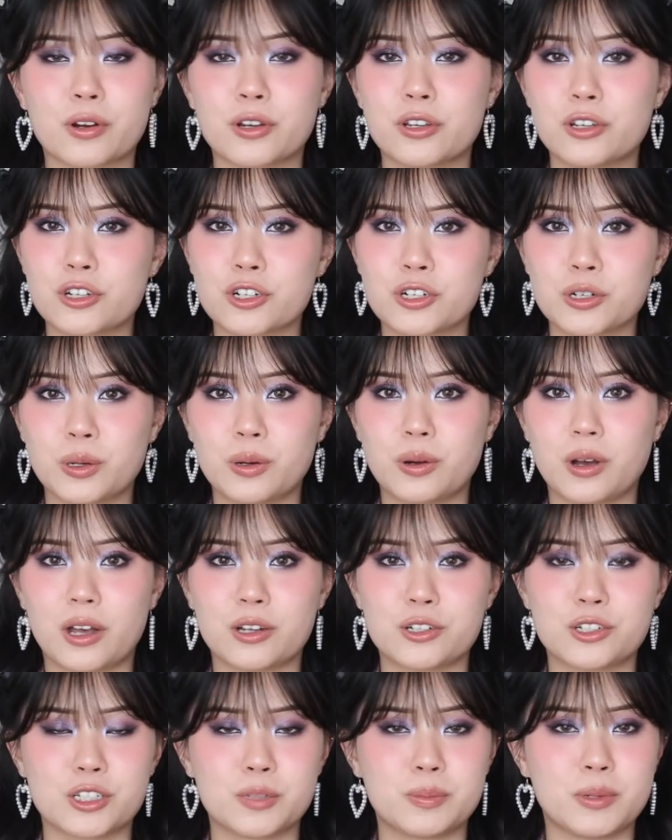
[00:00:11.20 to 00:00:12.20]
Per usual,
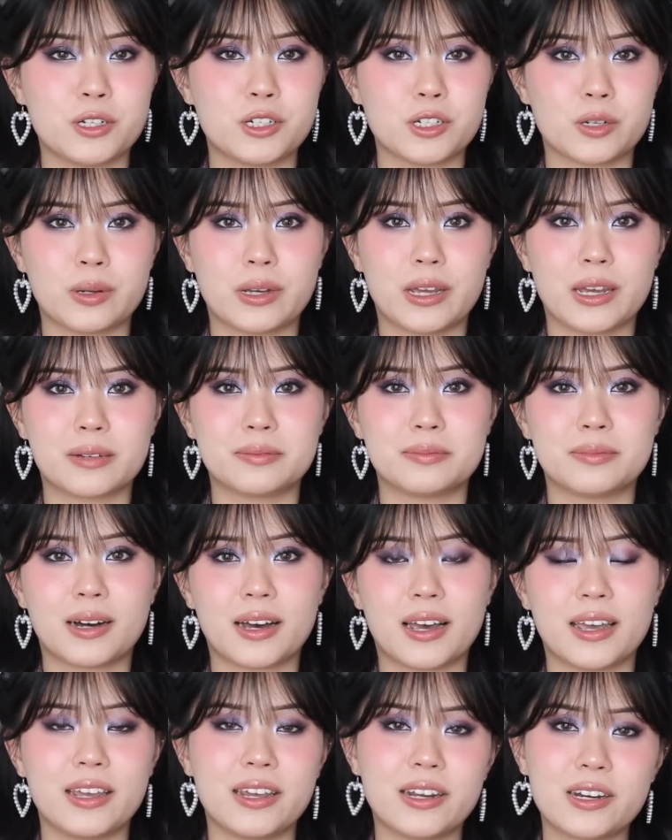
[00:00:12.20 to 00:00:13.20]
I'll just be doing
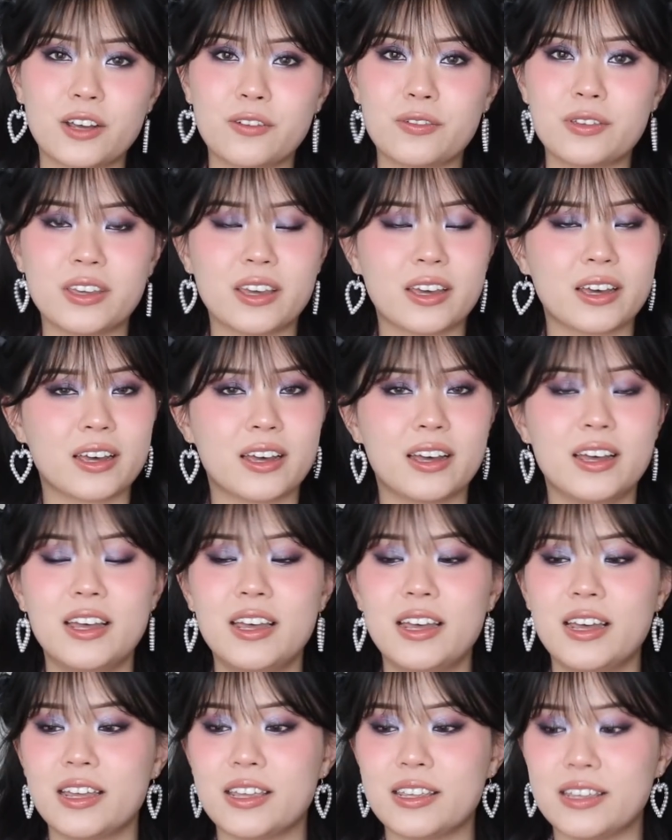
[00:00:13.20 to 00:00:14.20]
my end of year
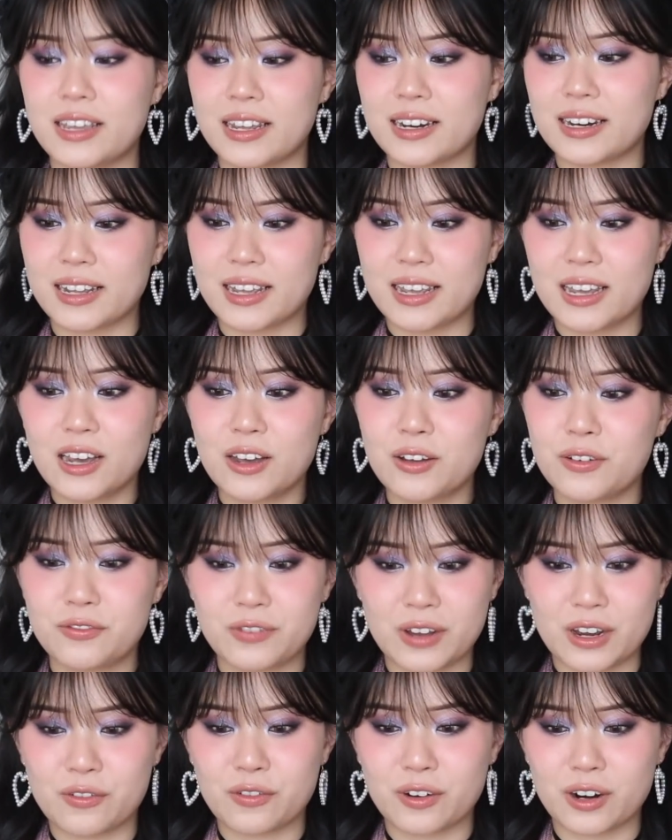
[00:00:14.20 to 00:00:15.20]
yearly
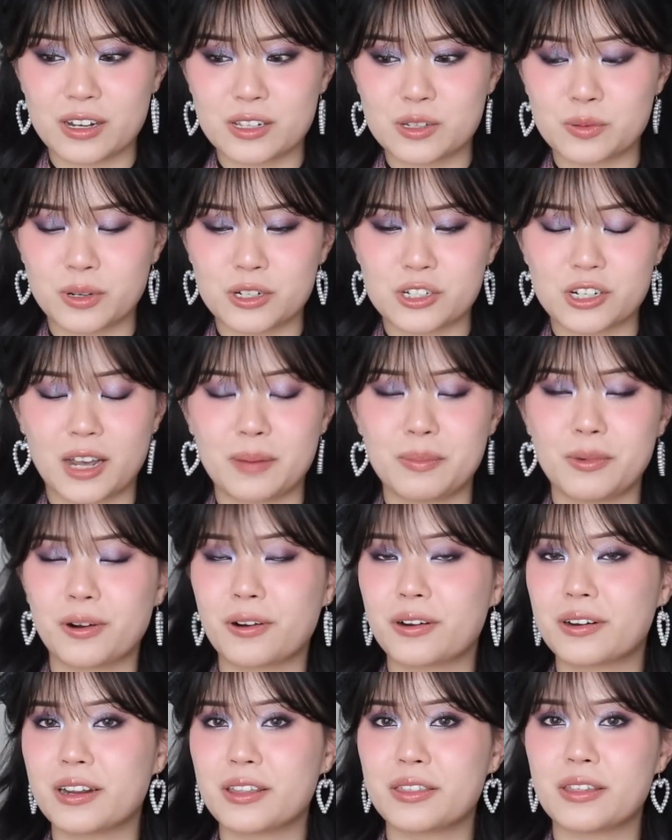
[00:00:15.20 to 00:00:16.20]
favorites, which I'm
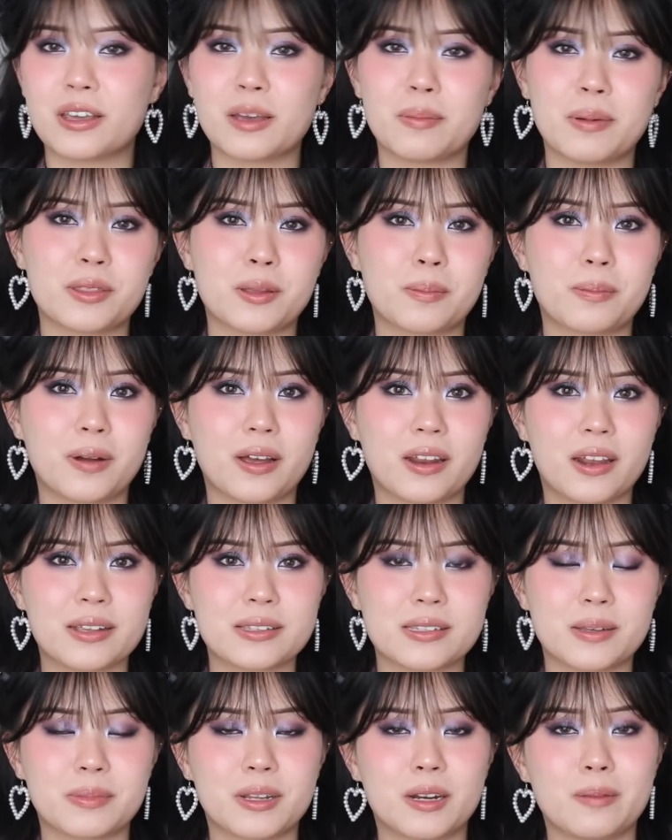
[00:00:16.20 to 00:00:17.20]
already thinking about the
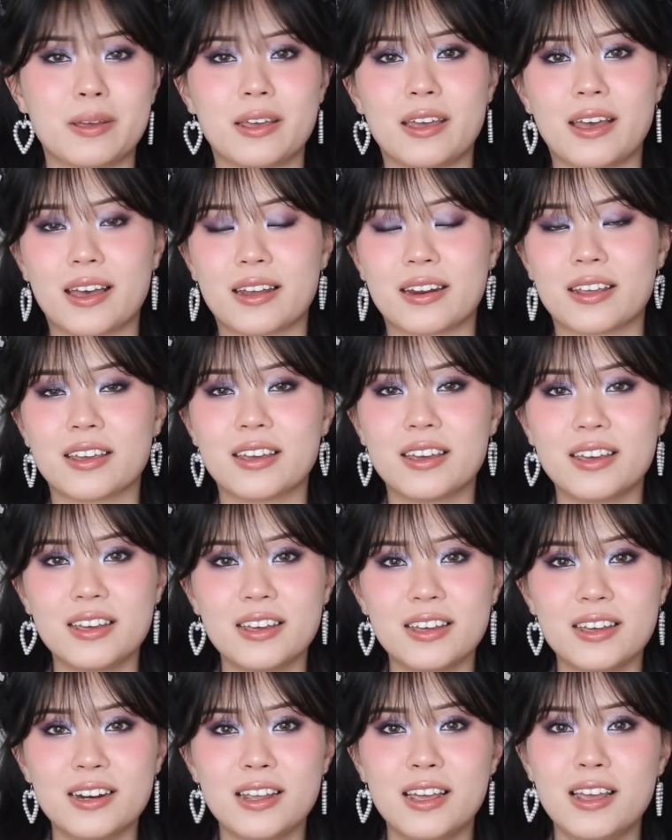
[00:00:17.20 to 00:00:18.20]
products I'm going to be adding
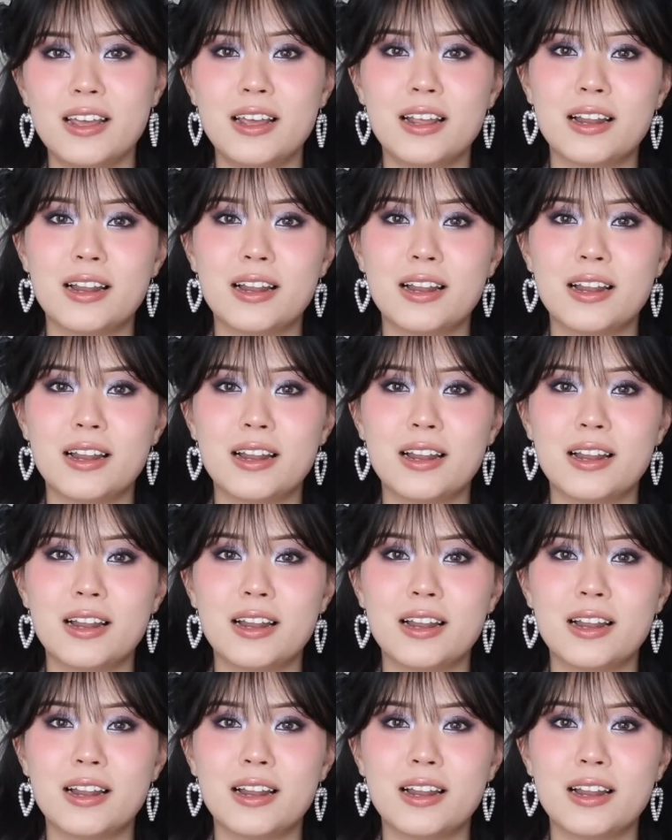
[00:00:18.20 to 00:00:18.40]
in.